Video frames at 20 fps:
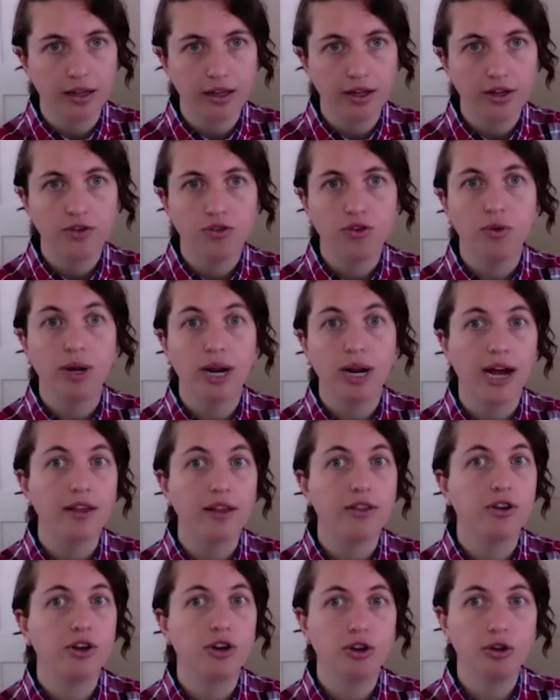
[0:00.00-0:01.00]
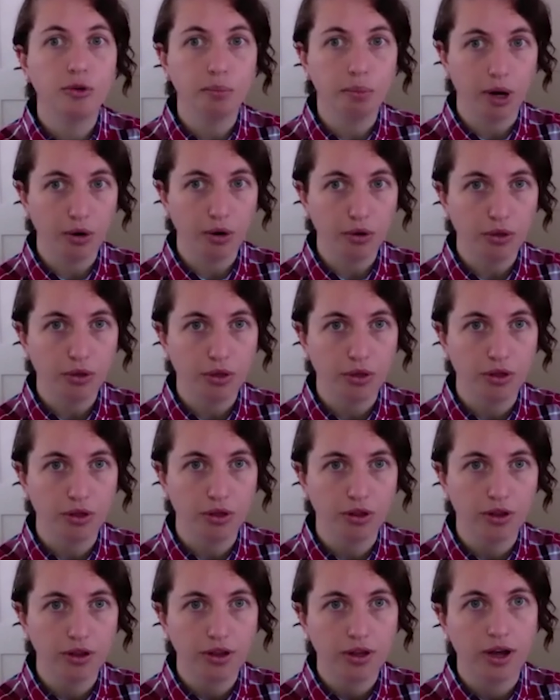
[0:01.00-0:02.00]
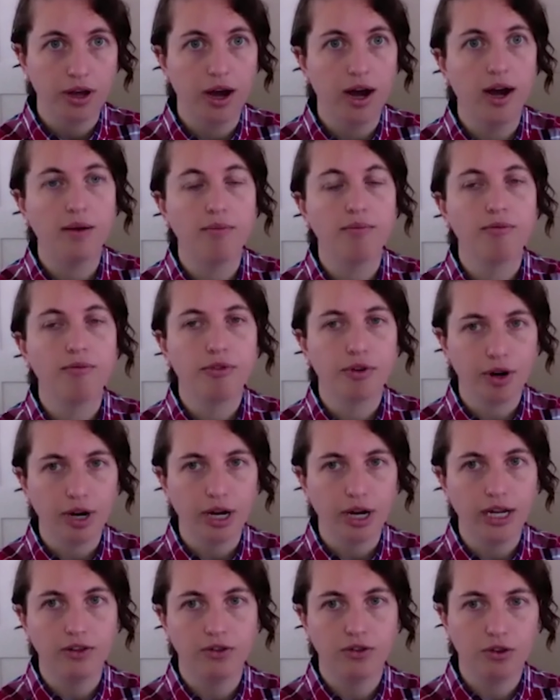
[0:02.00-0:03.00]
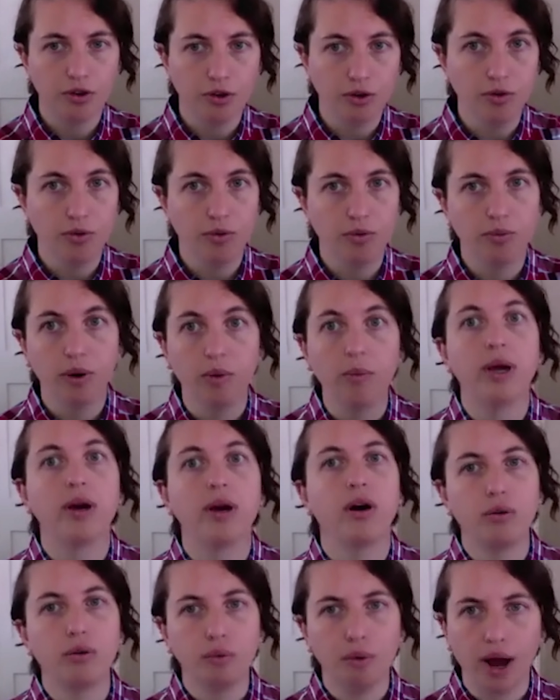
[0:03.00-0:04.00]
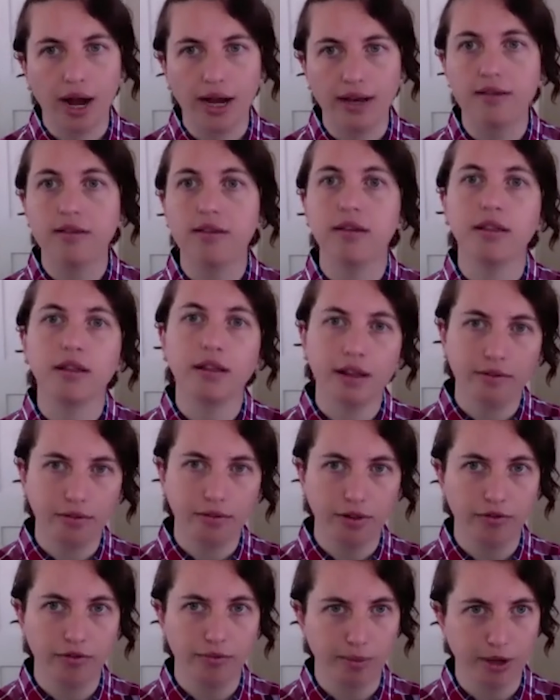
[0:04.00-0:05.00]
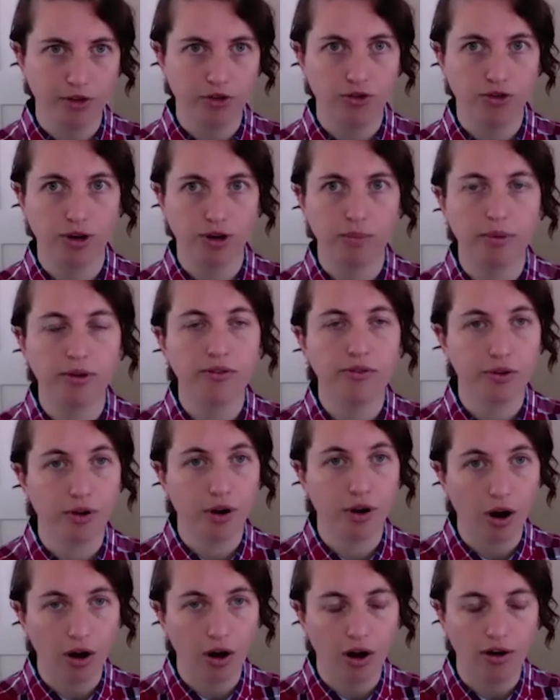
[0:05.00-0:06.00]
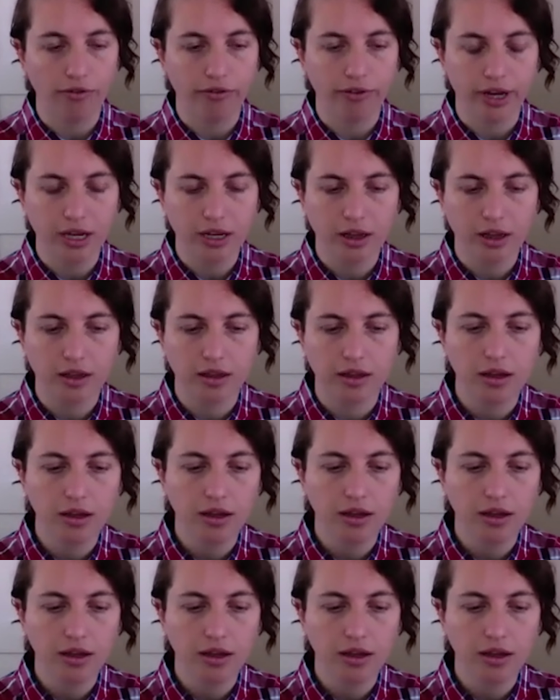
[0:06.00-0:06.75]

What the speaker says: So it has to do both for it to, what we call, rise to the level of mistreatment for our office.